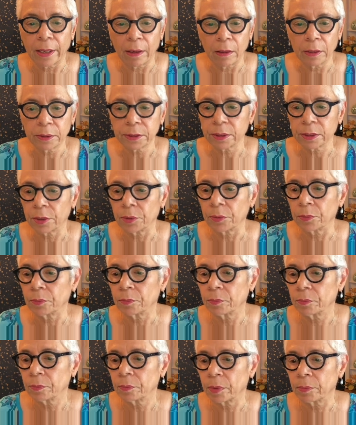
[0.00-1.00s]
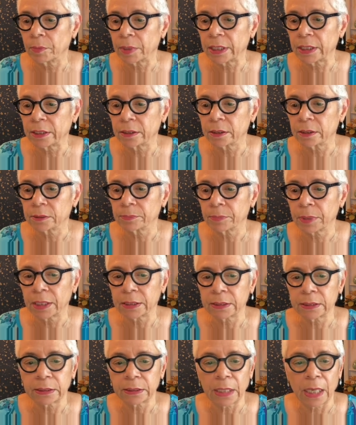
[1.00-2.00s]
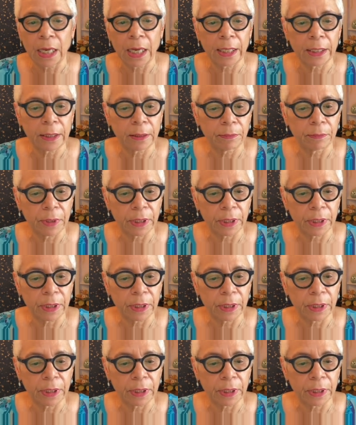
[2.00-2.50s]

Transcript: I'm going to hit this plus sign